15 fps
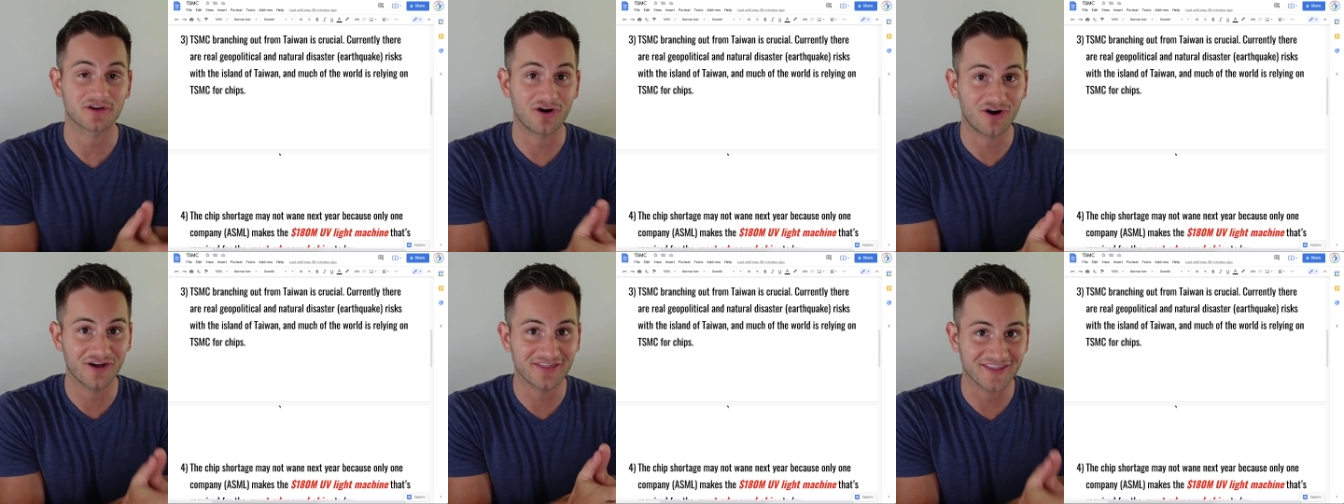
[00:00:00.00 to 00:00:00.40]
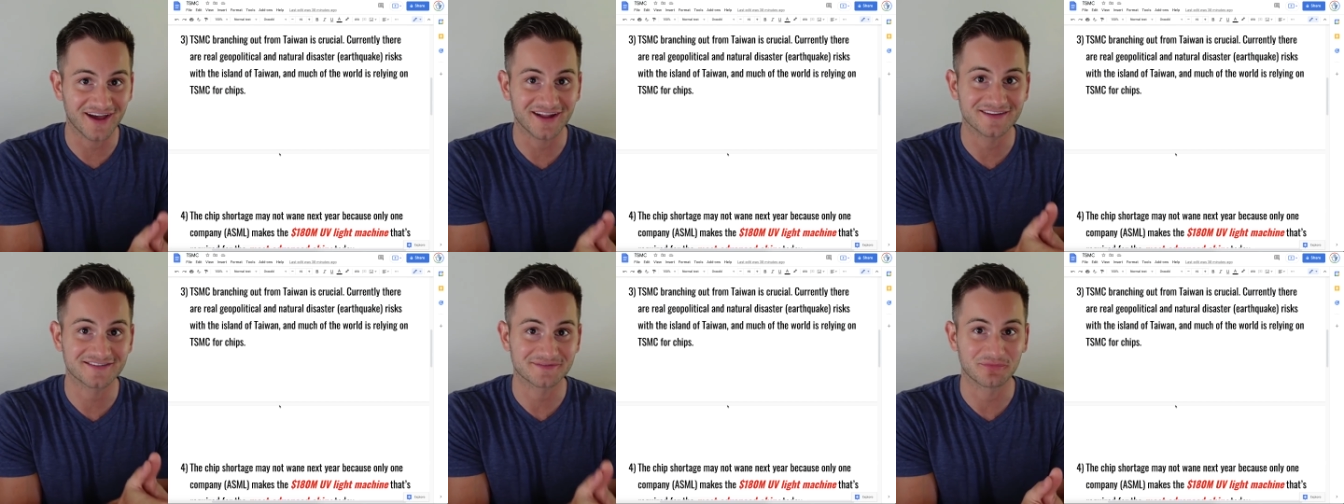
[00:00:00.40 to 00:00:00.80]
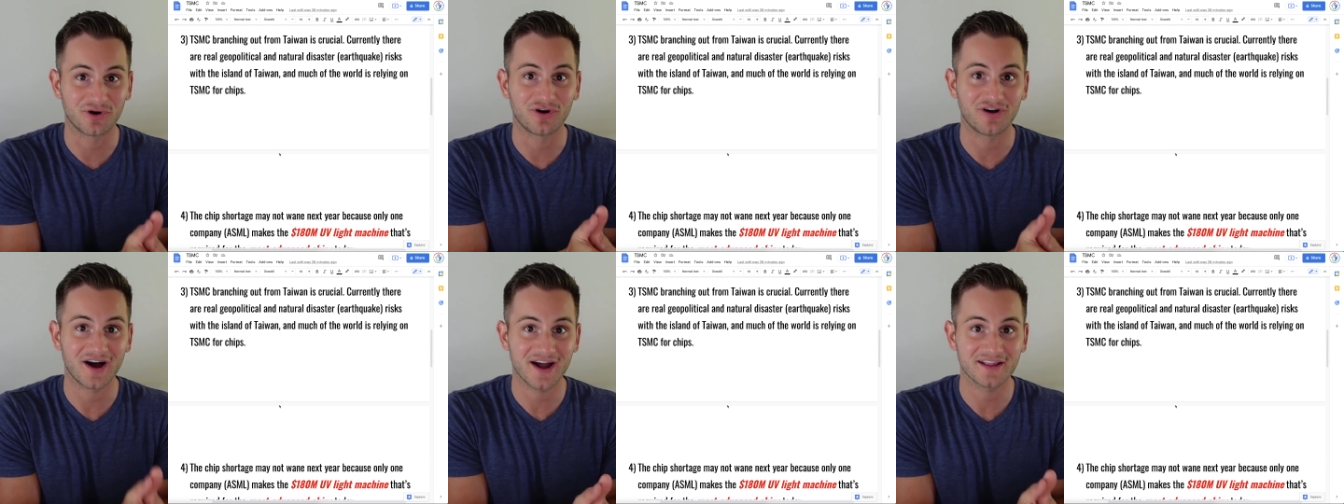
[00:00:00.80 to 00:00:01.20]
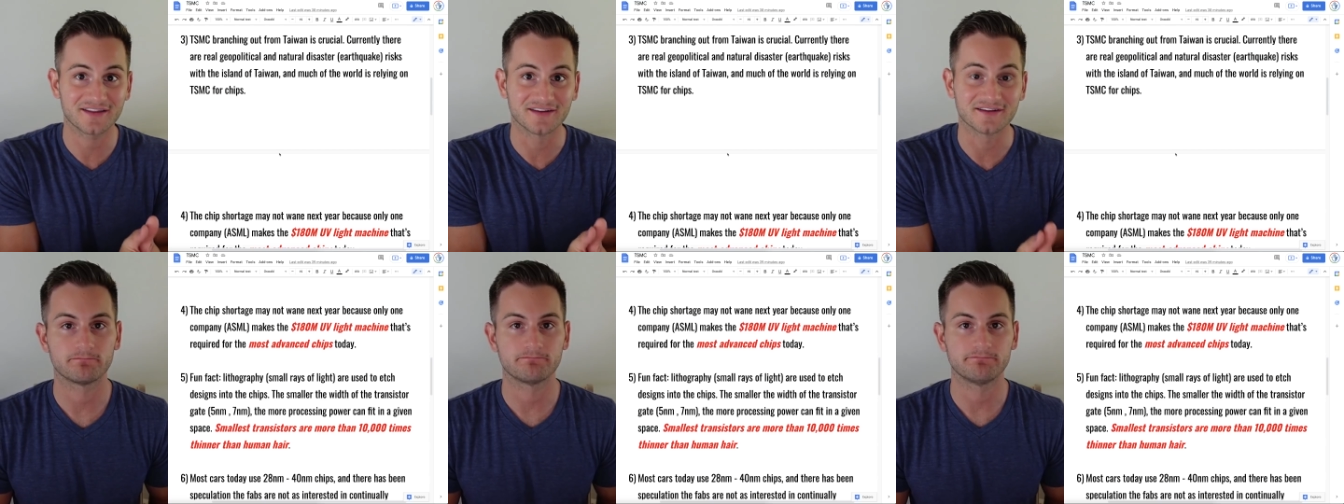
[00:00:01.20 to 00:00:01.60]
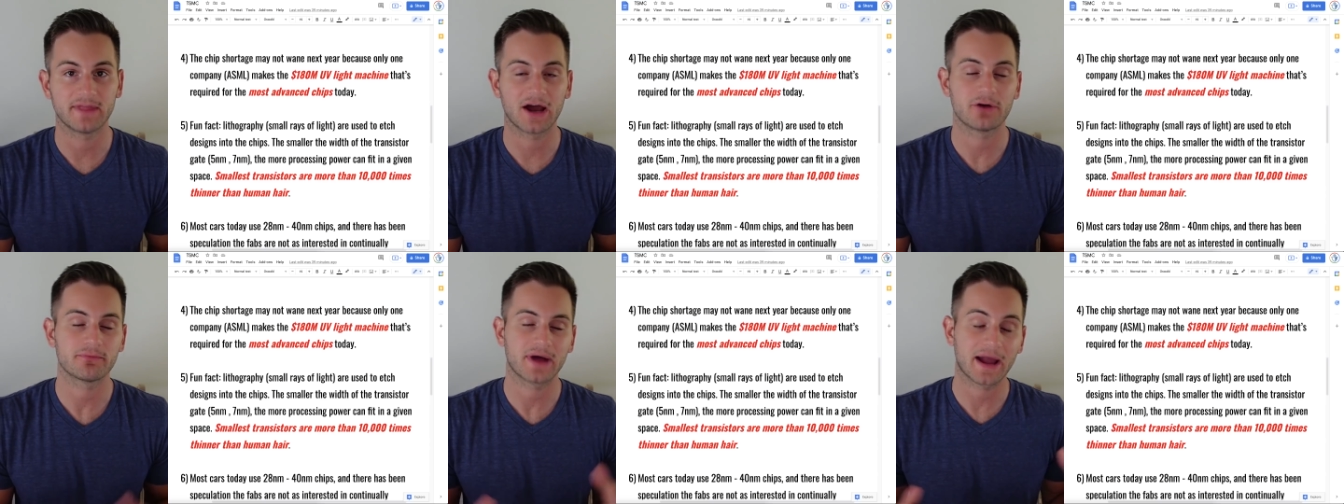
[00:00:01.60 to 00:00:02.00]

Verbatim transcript: on that small island. Now,